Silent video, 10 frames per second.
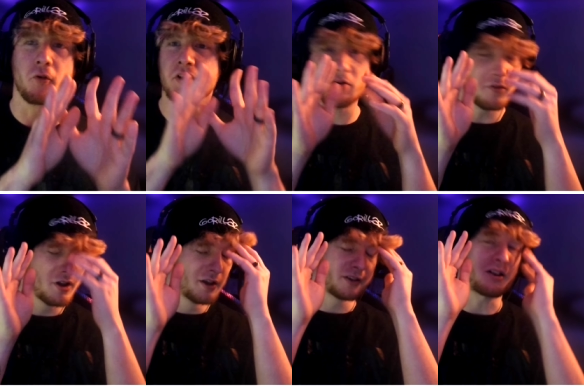before
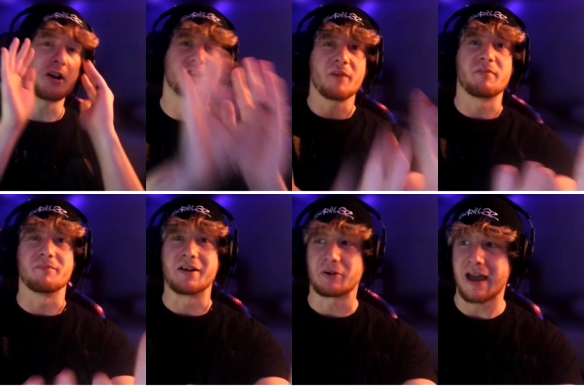you start
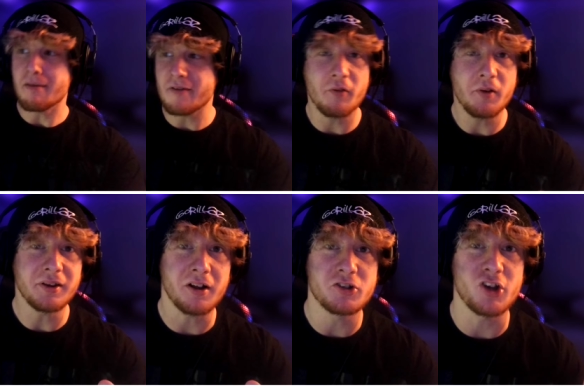jumping me, okay?
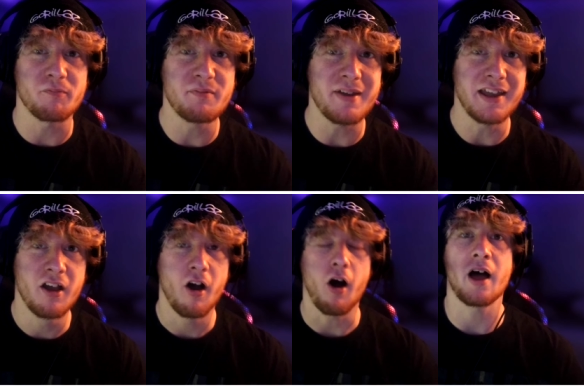Before you start jumping
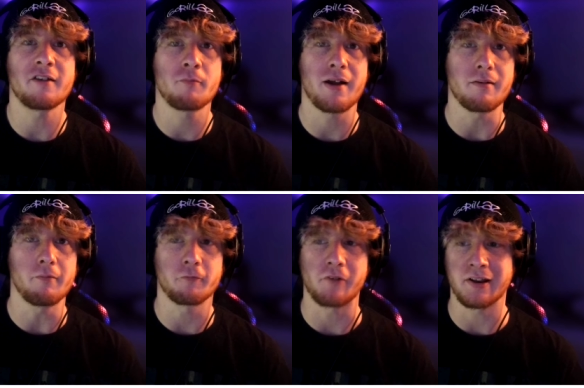me, a lot of
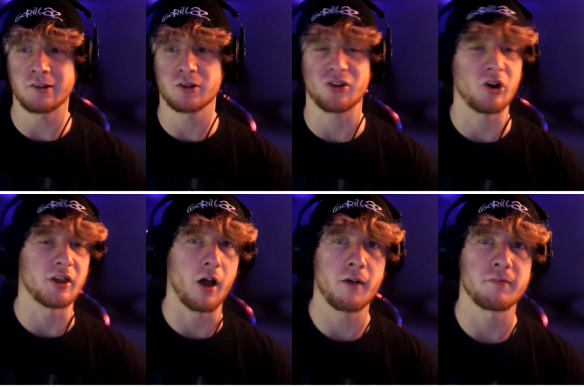my friends
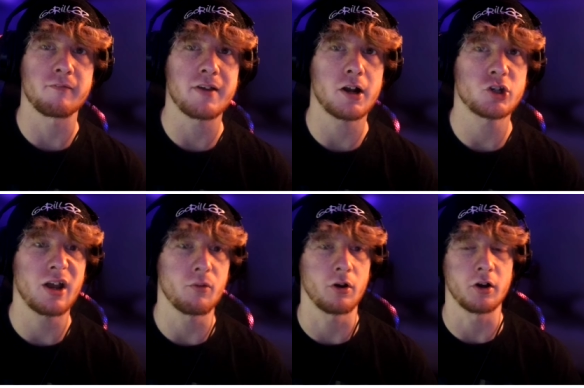starting off in
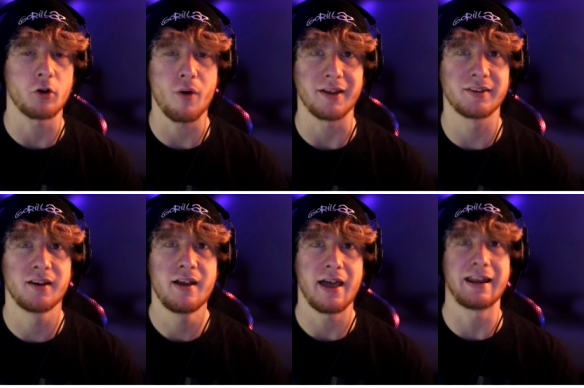VRChat were on
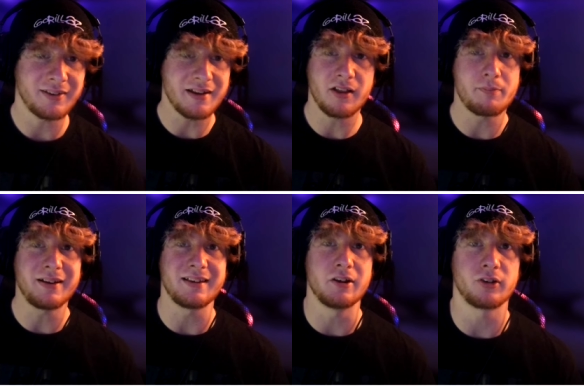Quest. I was the
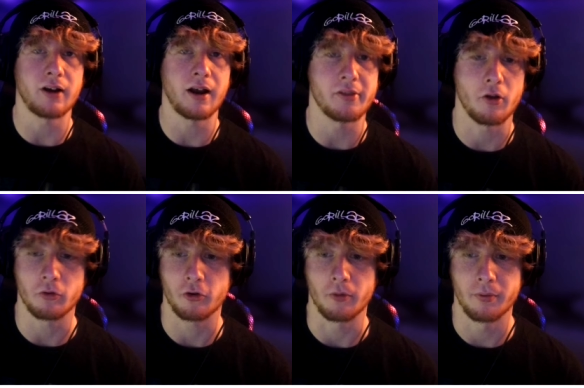only P C user out of
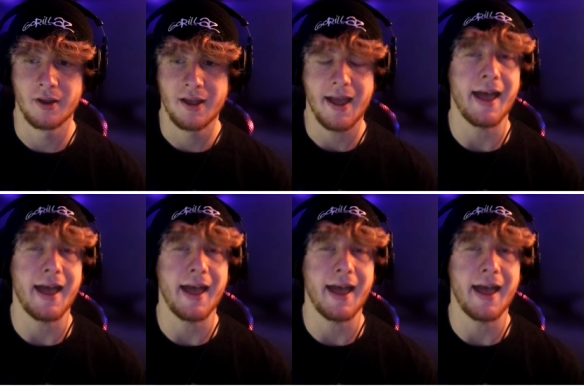the whole group.